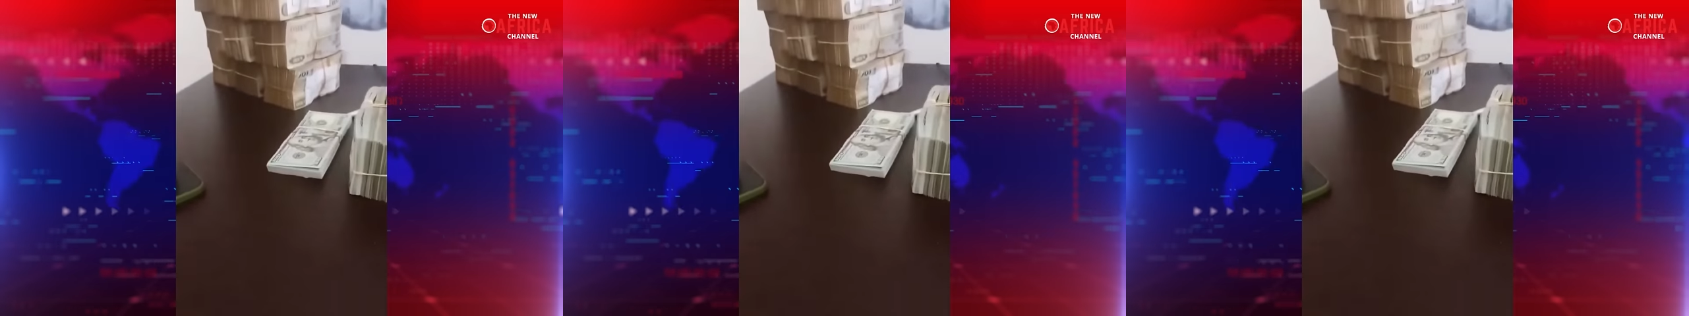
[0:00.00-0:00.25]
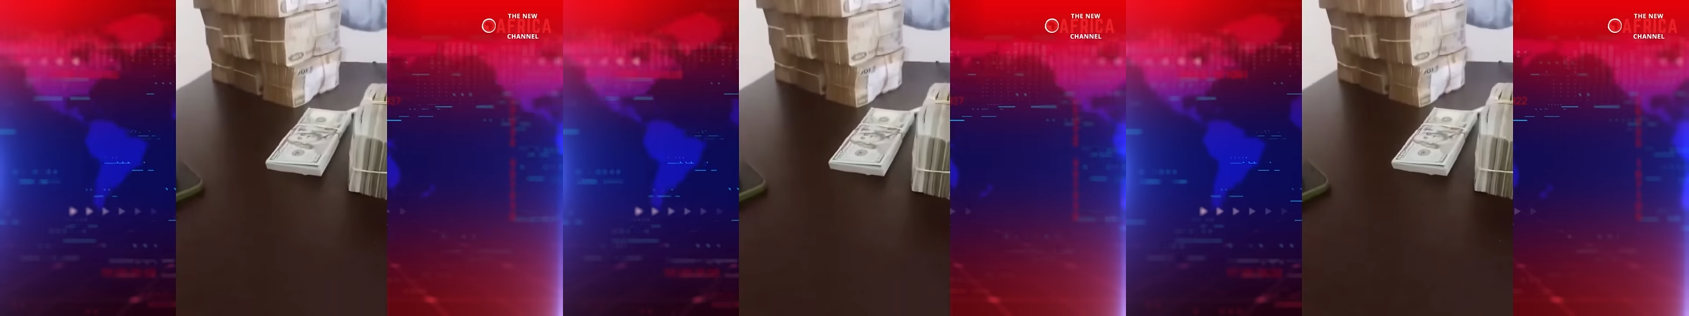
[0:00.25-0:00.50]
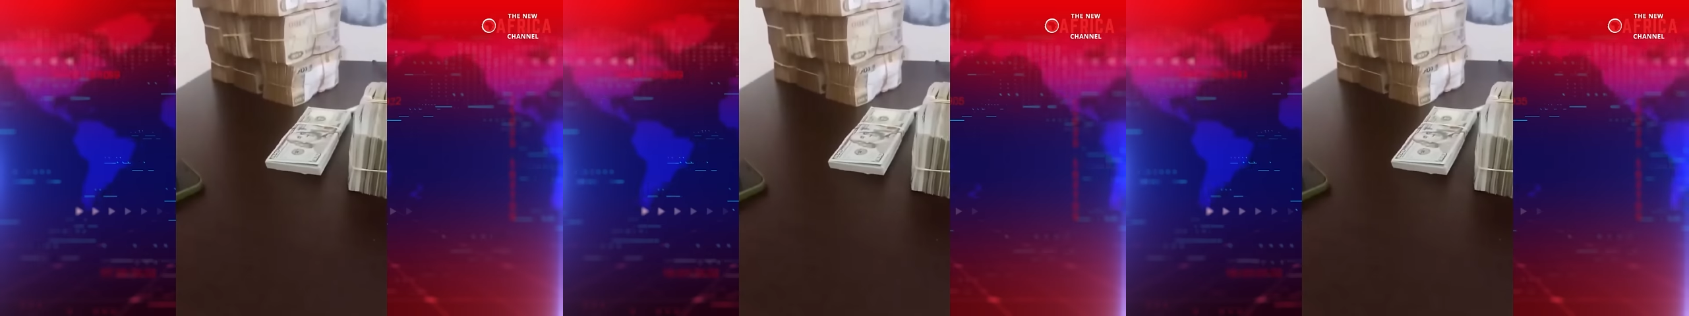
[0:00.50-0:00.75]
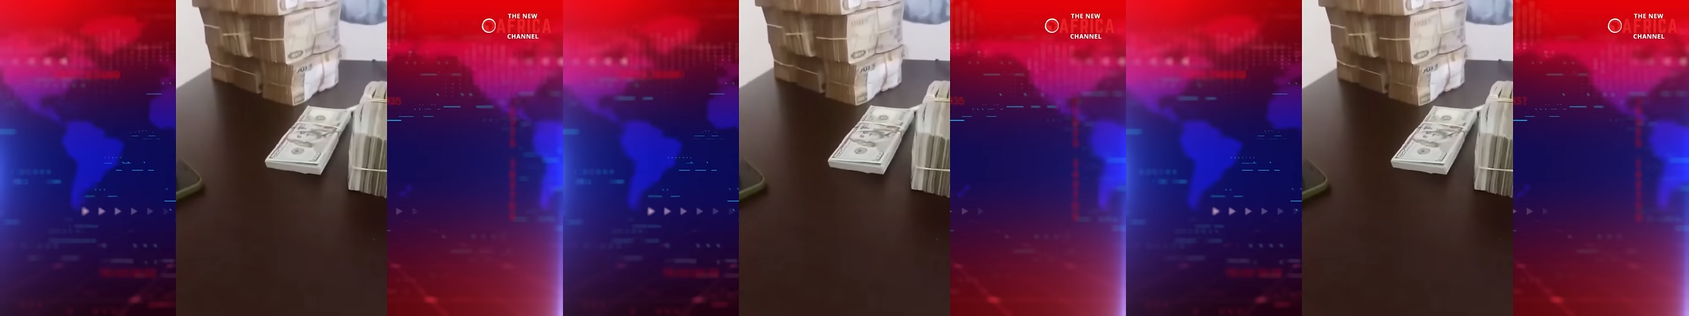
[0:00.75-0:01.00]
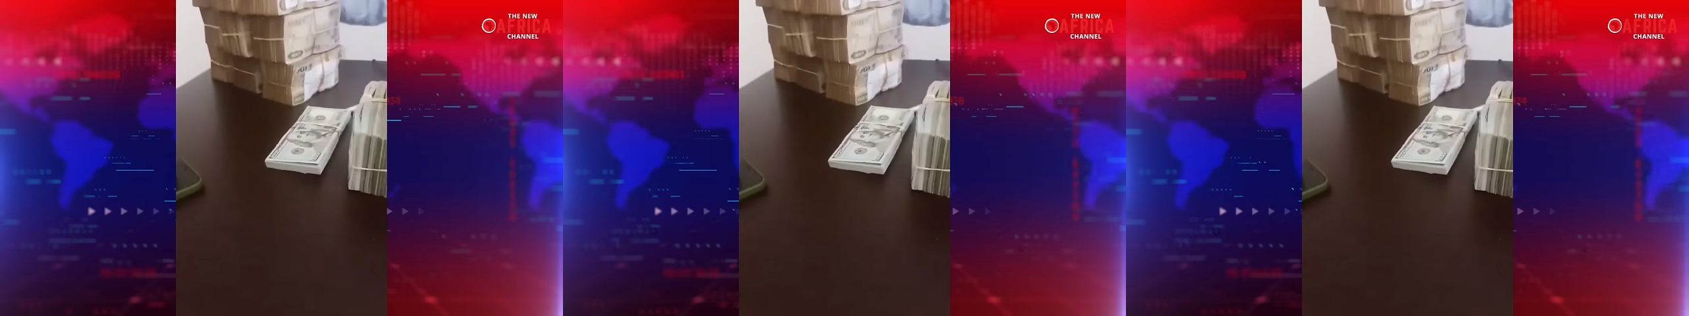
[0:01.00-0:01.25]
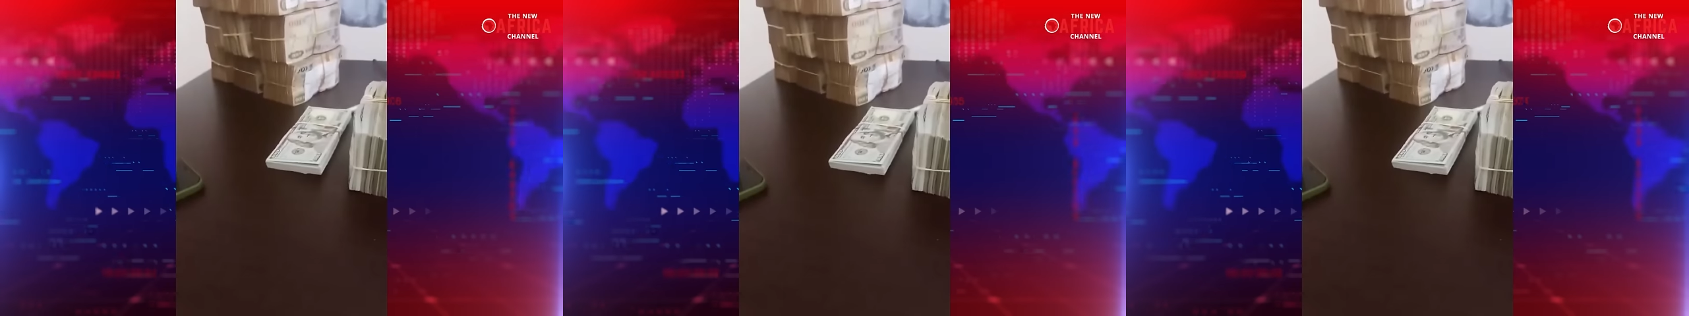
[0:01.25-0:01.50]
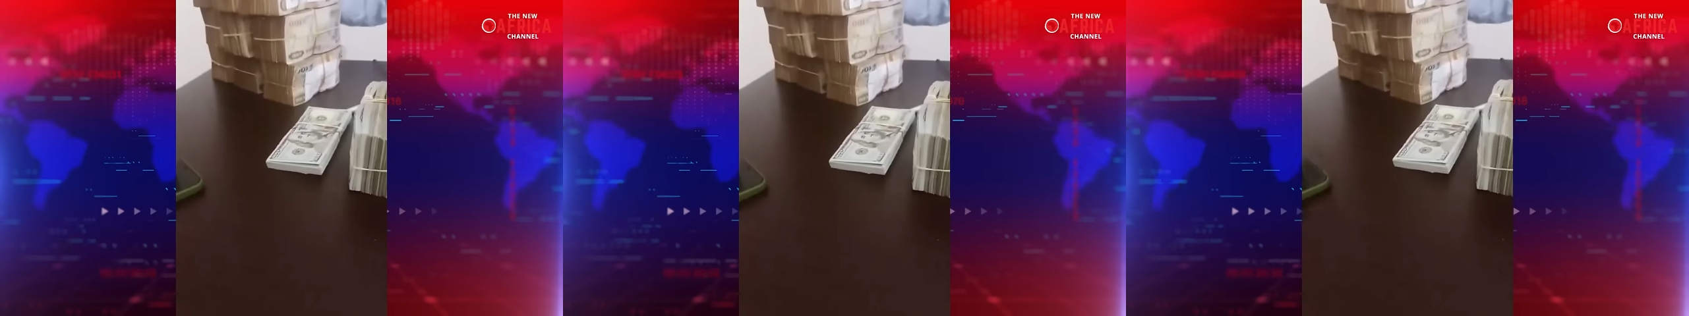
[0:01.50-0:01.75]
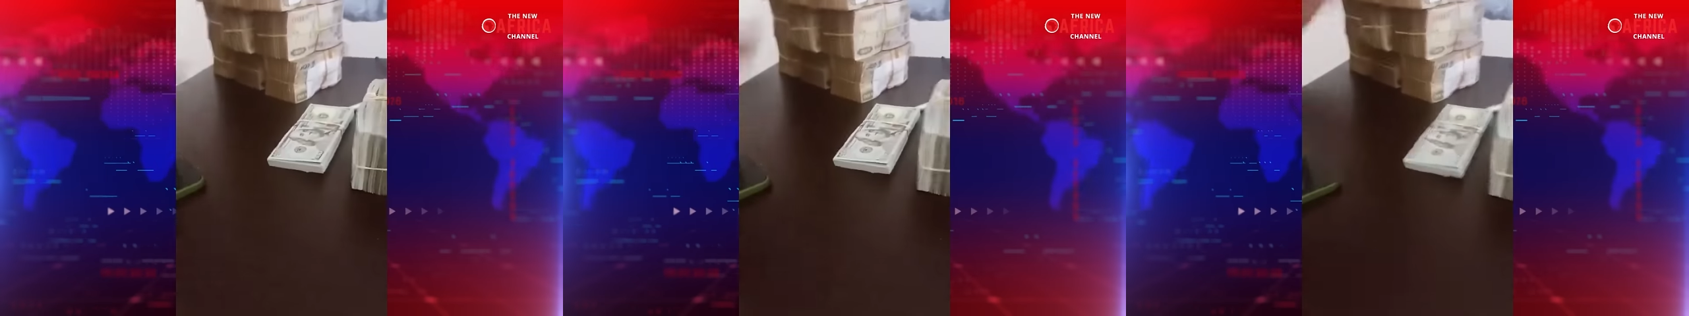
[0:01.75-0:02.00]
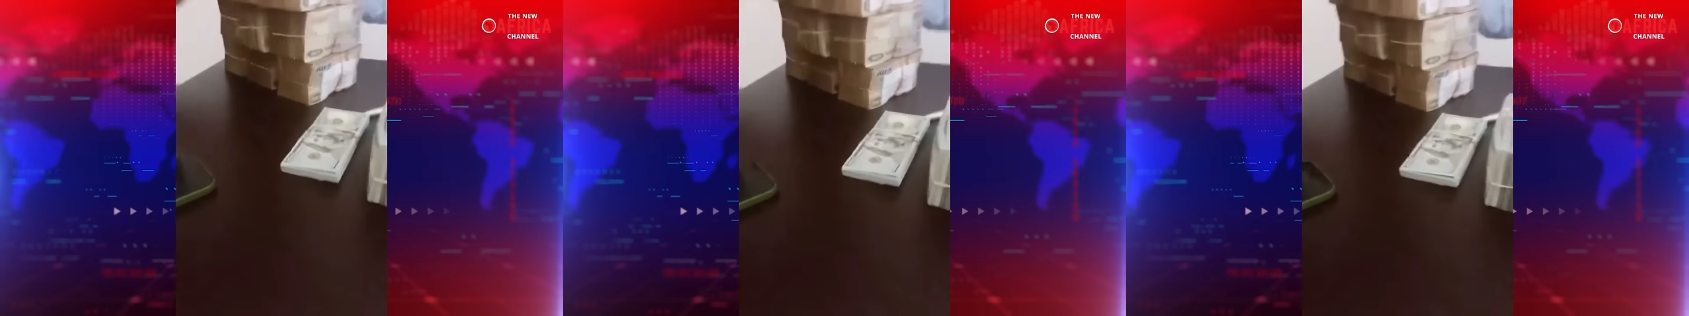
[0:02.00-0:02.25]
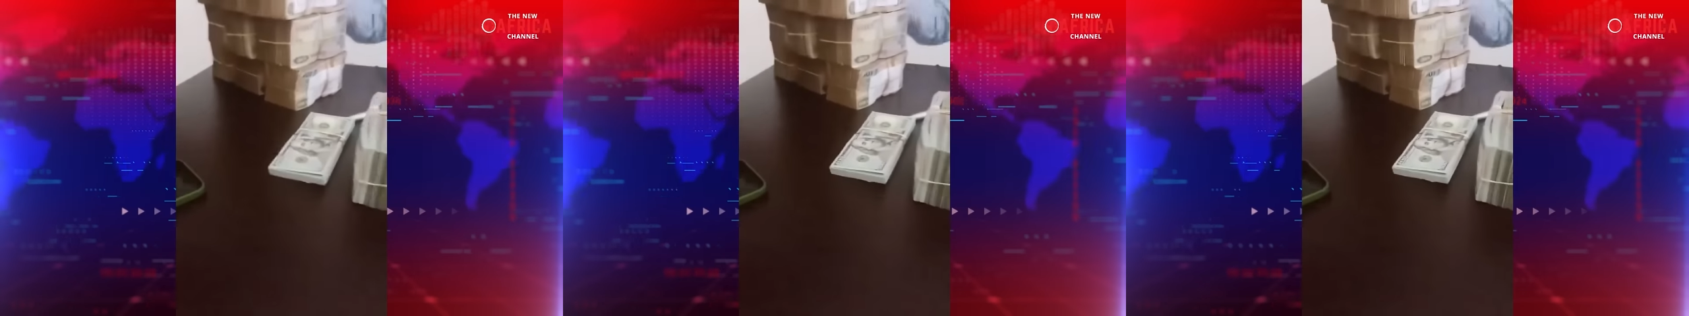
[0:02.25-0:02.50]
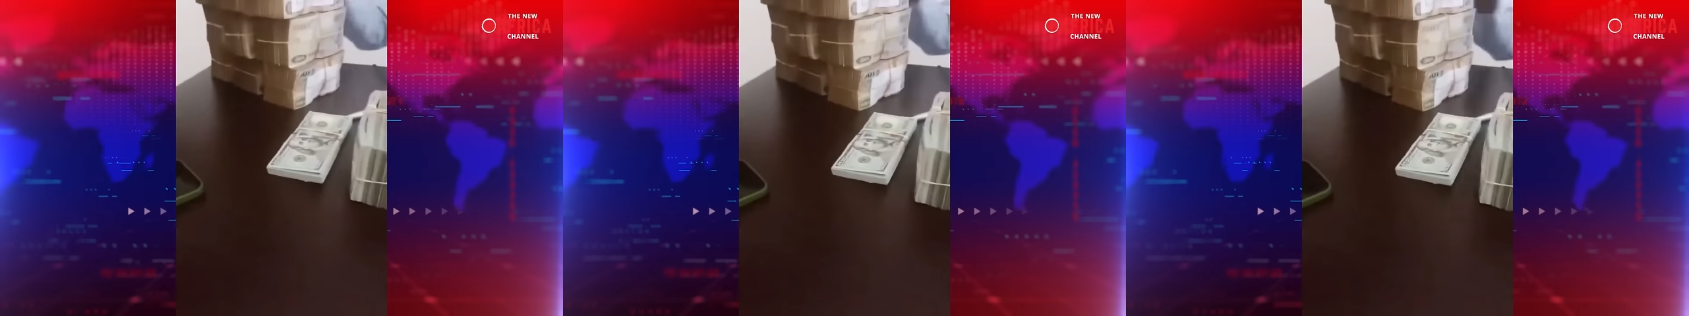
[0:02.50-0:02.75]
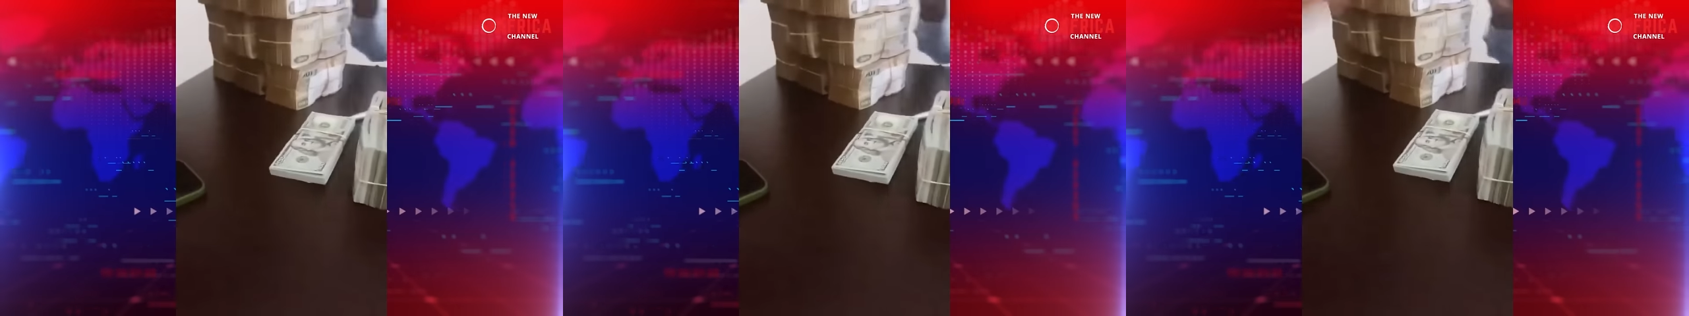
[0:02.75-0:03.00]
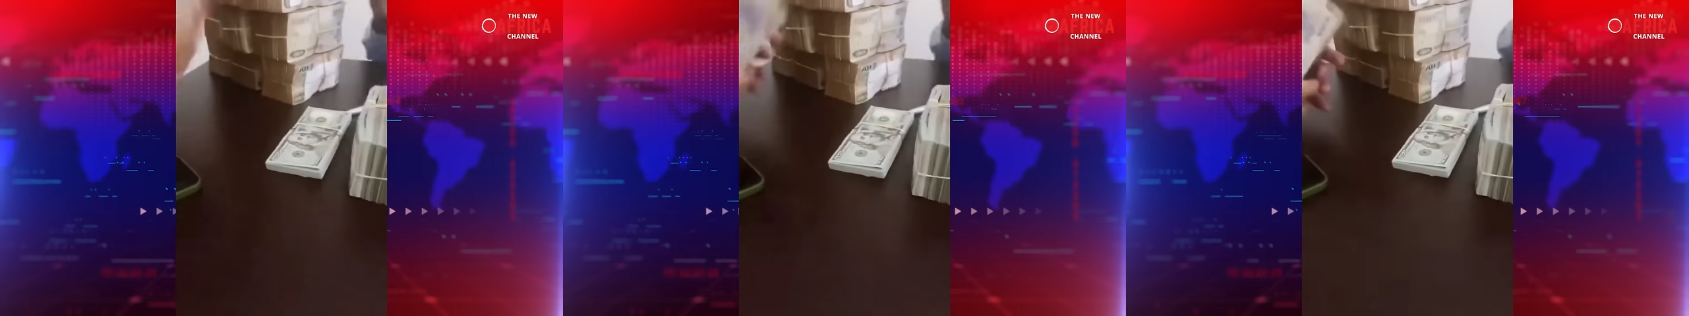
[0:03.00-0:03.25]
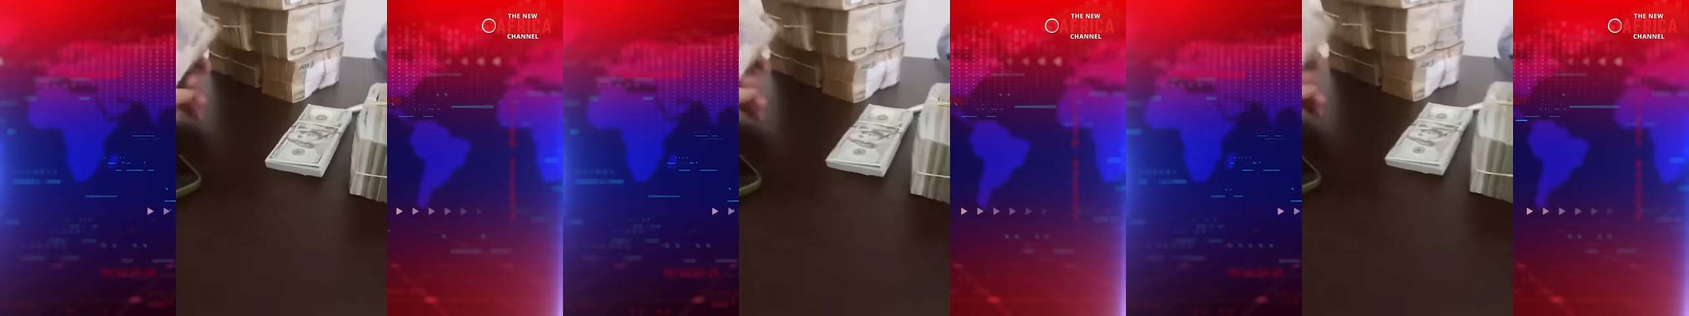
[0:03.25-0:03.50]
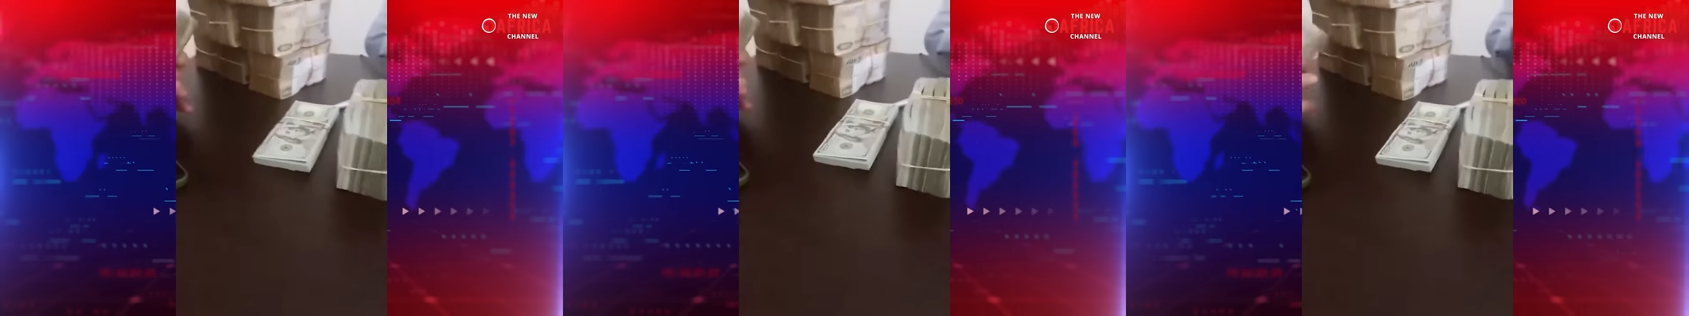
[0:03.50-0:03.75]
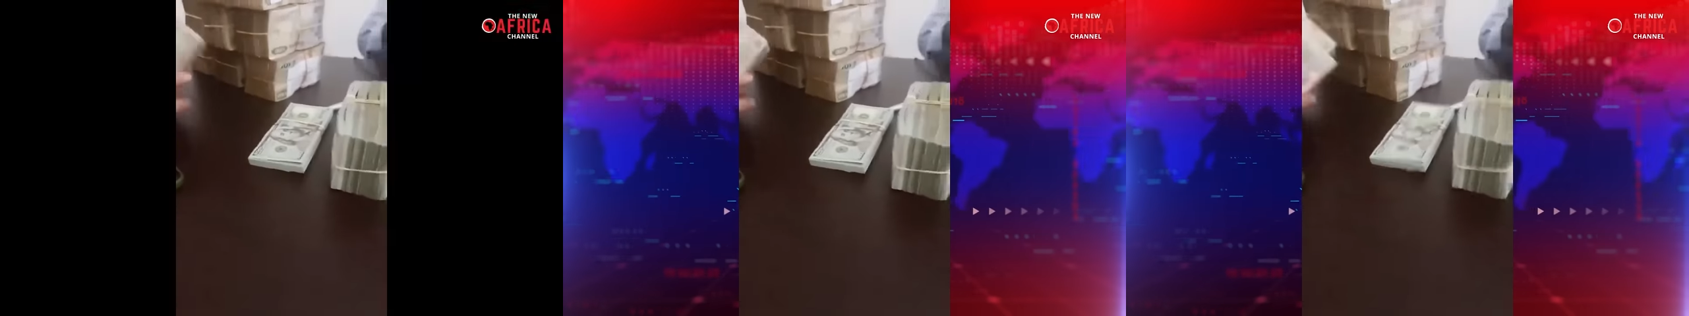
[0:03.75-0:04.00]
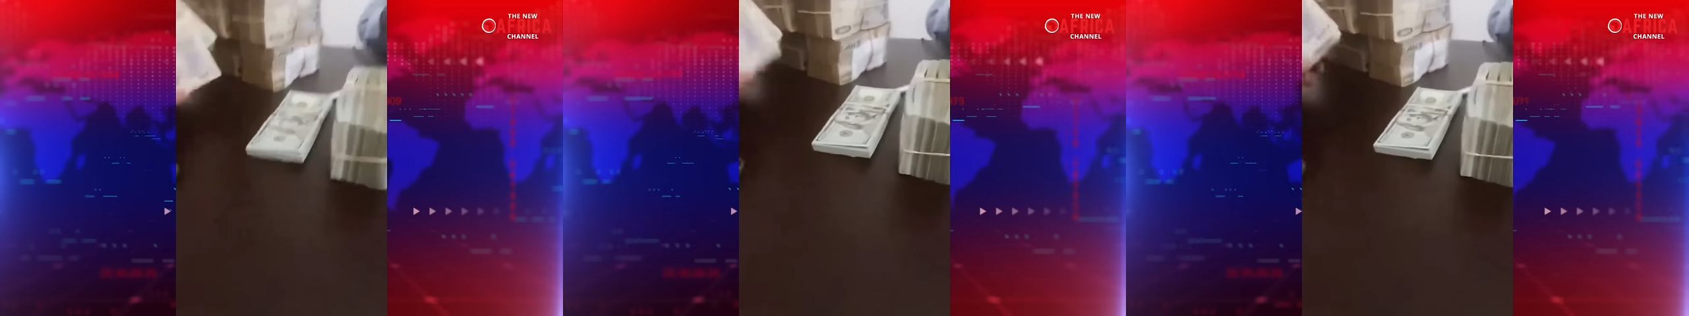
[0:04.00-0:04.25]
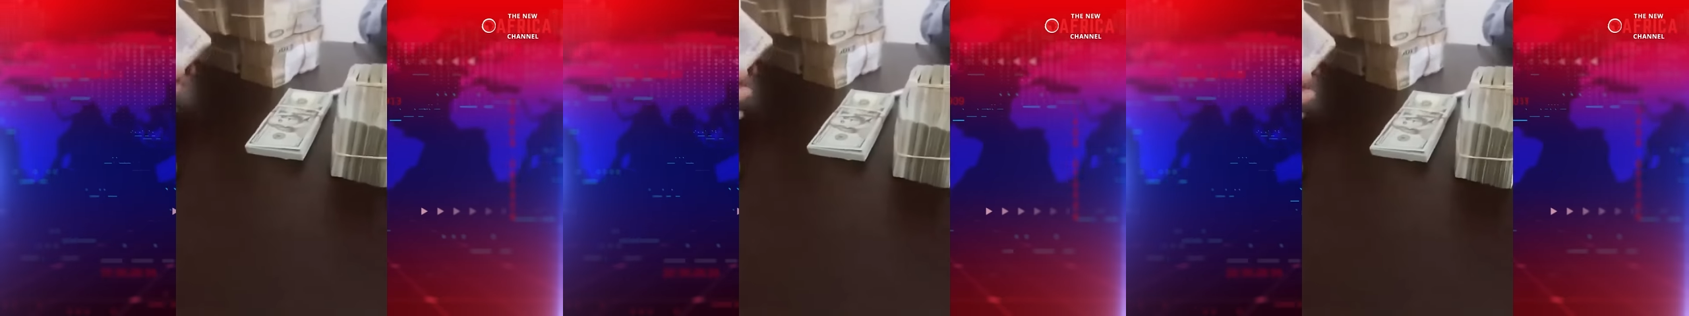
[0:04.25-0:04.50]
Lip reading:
(no speaker visible)